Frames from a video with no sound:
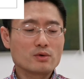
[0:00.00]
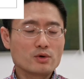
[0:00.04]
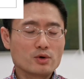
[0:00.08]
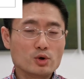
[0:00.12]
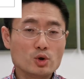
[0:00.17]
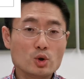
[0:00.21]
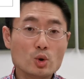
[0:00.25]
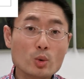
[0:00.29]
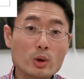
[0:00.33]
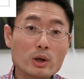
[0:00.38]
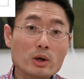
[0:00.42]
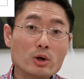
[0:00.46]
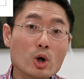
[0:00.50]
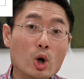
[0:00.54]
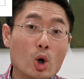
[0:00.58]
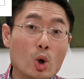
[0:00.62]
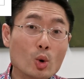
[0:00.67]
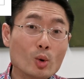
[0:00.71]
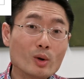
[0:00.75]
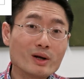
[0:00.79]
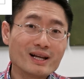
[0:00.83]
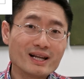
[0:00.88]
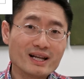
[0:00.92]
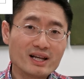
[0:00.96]
You will
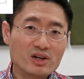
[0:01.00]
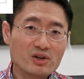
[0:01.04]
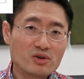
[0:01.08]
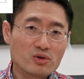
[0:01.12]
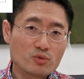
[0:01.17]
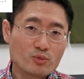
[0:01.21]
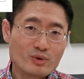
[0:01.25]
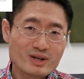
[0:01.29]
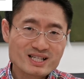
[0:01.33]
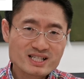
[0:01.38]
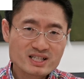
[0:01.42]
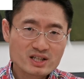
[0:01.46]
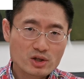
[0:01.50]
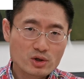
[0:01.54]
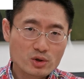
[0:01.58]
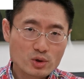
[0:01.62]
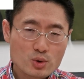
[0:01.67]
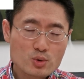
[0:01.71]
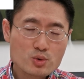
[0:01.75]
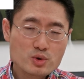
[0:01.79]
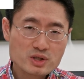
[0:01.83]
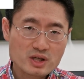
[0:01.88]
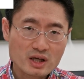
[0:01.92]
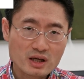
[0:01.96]
only risk
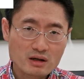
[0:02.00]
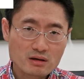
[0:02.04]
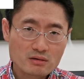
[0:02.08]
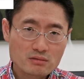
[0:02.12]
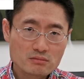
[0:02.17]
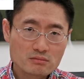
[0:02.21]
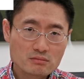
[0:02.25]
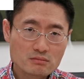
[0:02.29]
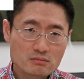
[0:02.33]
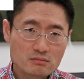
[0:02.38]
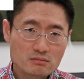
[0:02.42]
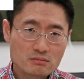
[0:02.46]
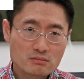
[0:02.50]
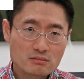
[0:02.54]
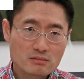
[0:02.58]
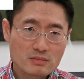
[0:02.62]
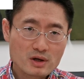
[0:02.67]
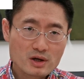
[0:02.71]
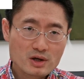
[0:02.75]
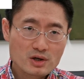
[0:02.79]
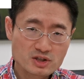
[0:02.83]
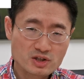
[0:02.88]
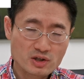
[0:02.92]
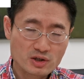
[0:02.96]
losing
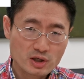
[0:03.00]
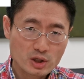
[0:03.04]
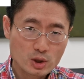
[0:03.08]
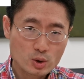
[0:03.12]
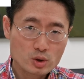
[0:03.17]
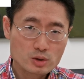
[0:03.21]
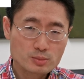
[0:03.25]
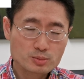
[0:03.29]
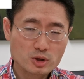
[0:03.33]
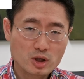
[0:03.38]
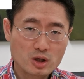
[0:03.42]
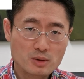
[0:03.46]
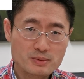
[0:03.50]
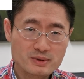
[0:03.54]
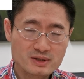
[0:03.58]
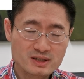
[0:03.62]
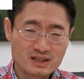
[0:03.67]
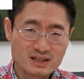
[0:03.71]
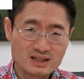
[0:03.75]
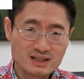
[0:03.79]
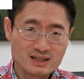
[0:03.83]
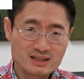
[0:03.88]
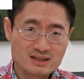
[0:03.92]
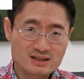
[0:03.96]
secured
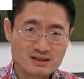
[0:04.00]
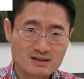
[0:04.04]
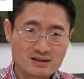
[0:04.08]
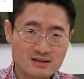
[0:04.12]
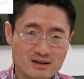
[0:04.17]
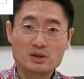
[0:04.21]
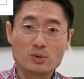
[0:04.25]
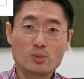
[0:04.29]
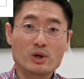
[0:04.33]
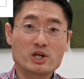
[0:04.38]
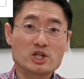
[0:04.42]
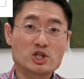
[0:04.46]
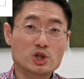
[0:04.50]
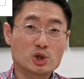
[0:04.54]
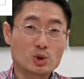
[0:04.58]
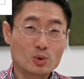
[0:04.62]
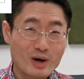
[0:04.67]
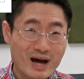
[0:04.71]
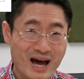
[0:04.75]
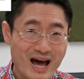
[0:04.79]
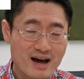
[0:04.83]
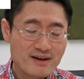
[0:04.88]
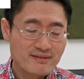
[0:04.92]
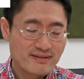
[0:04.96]
properties in which you
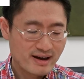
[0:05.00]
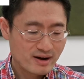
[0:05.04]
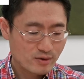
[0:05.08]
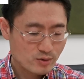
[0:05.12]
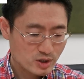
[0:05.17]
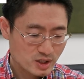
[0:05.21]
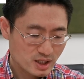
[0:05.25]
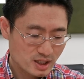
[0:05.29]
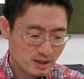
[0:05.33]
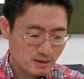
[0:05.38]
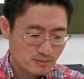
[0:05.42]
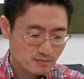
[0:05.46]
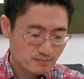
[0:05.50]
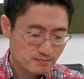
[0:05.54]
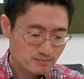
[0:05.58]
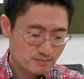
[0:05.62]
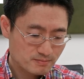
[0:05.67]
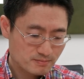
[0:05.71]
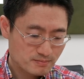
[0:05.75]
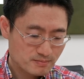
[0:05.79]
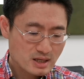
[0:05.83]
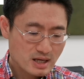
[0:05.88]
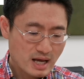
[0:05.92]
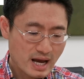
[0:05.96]
have equity,
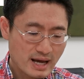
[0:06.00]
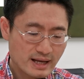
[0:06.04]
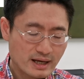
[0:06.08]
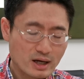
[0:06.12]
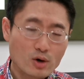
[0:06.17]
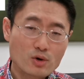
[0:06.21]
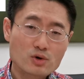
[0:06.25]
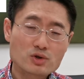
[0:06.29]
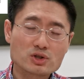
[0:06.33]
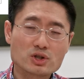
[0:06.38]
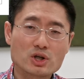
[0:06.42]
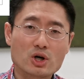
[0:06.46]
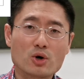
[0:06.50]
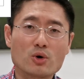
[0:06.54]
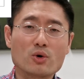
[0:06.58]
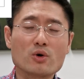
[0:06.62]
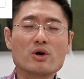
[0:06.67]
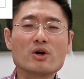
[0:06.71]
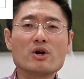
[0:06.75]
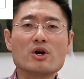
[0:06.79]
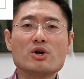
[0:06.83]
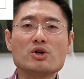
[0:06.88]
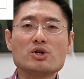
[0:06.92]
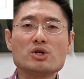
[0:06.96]
and also
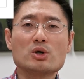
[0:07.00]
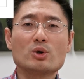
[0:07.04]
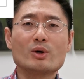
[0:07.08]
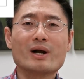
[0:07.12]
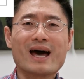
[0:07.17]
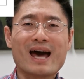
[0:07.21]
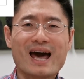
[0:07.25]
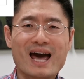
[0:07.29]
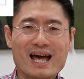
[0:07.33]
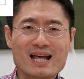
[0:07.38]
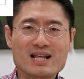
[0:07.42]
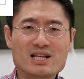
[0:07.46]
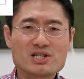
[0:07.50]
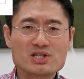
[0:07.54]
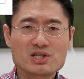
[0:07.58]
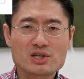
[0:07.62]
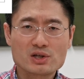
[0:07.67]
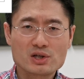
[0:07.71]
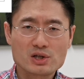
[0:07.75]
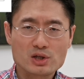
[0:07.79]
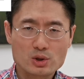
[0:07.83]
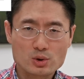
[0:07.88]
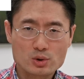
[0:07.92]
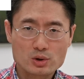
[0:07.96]
your
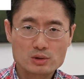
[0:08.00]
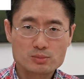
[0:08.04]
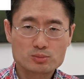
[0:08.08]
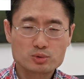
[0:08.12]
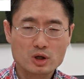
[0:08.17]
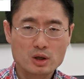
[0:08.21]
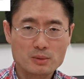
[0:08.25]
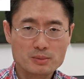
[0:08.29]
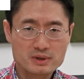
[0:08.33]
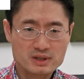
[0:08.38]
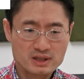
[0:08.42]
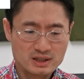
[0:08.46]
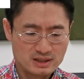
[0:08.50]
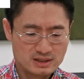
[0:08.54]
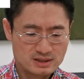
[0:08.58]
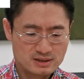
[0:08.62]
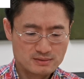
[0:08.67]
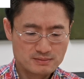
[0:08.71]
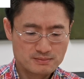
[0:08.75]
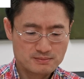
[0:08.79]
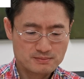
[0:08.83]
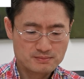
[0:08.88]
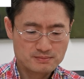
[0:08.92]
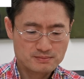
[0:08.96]
unsecured properties.
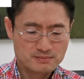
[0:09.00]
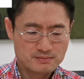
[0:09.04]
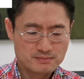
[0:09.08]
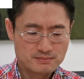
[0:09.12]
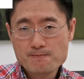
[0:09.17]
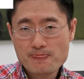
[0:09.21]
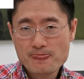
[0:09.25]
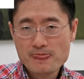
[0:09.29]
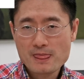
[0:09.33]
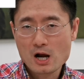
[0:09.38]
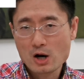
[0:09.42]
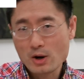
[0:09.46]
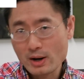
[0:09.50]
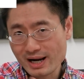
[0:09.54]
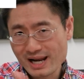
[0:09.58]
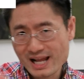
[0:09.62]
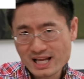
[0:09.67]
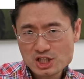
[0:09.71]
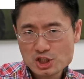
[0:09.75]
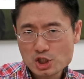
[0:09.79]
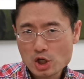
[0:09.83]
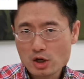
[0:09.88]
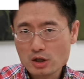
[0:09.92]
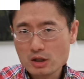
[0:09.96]
All right,
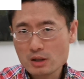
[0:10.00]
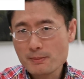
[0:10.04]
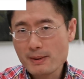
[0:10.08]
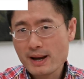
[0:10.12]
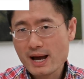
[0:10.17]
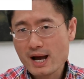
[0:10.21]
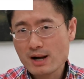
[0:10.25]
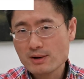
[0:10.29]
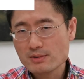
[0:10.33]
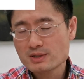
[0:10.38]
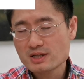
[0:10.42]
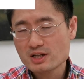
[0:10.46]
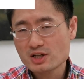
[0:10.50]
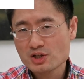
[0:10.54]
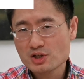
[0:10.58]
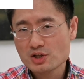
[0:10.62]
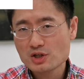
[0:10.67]
let's talk about